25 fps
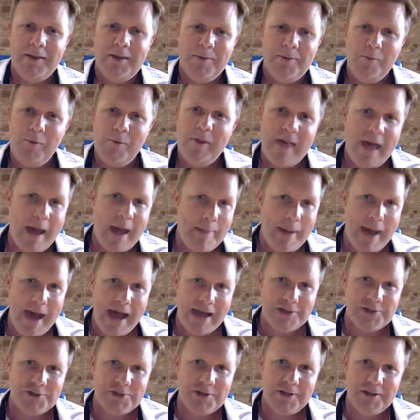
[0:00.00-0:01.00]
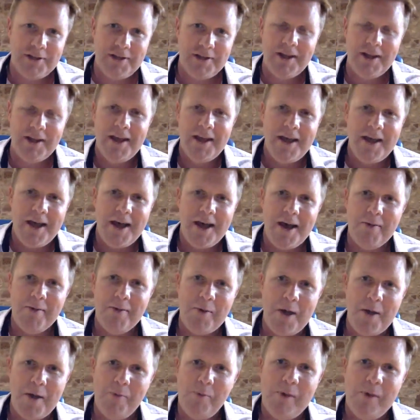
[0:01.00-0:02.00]
with our passion
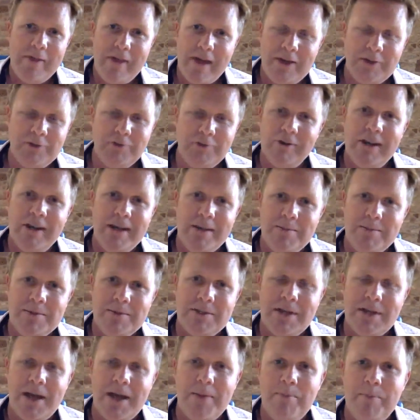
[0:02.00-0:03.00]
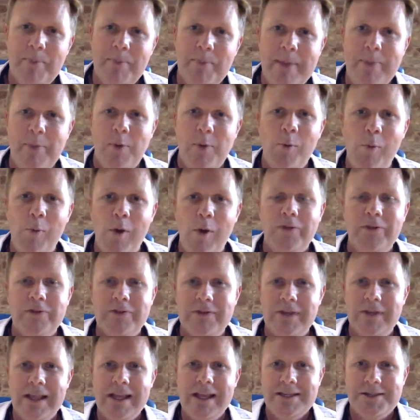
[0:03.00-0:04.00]
and with our dreams, and people want
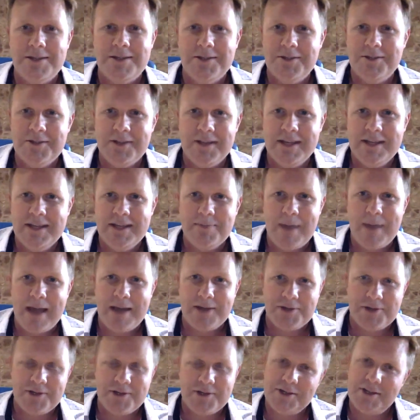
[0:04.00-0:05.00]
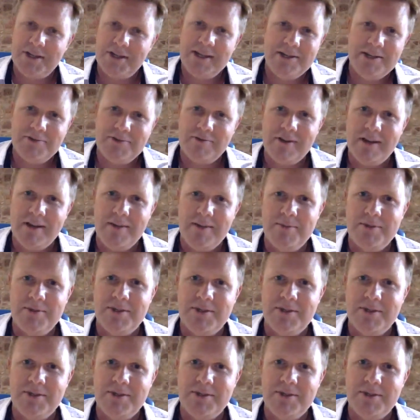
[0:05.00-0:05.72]
to listen to these passions and these dreams.